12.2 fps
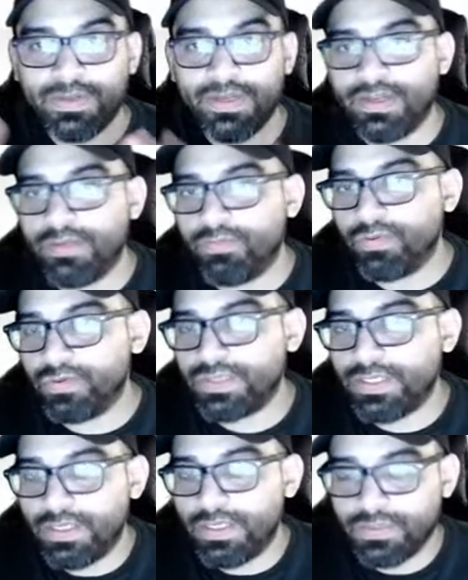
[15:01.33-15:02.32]
he
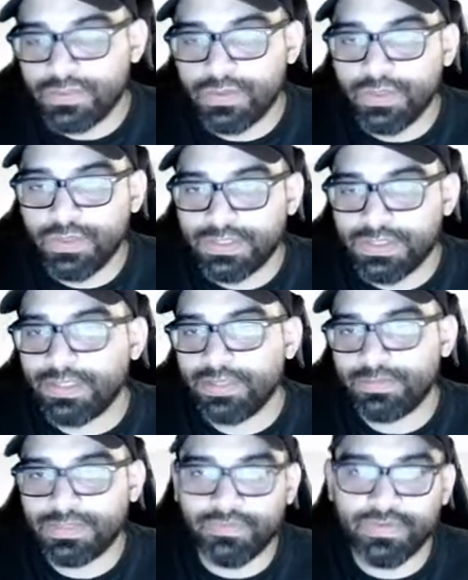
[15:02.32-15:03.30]
proceeds to conceal
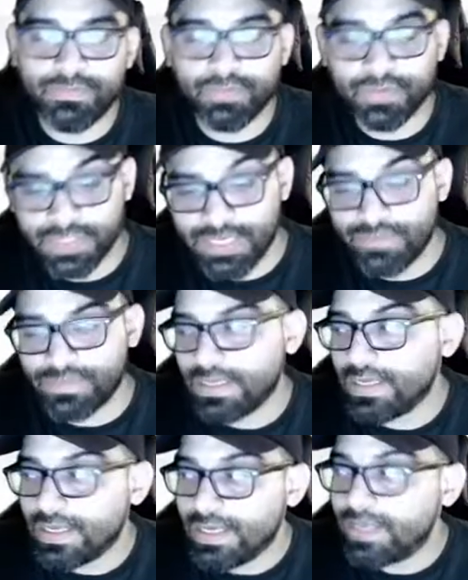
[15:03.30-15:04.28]
himself. He perceives,
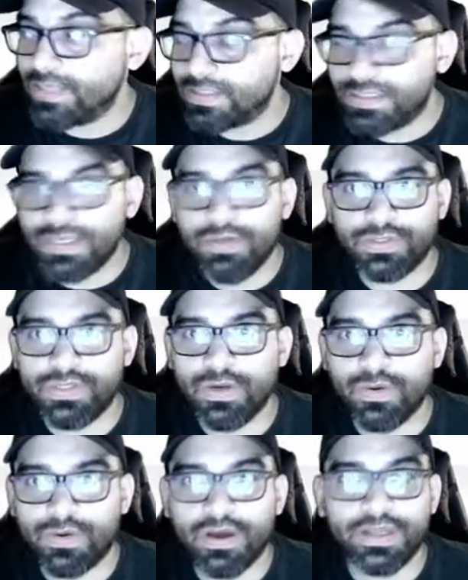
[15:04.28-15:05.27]
he can see what's
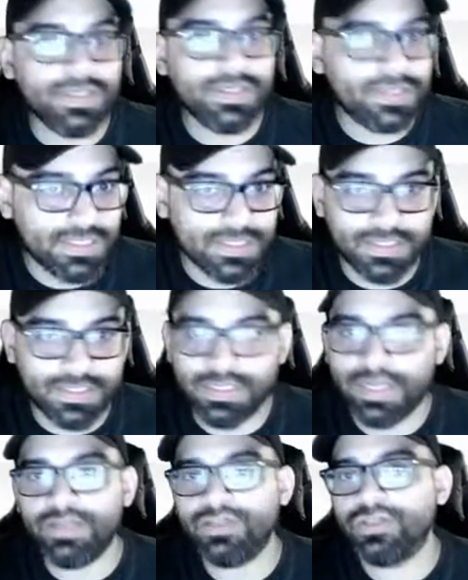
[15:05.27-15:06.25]
going on. He sees the
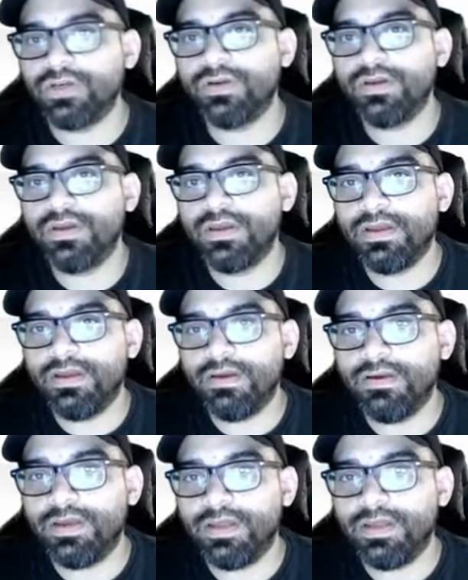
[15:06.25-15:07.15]
danger, right?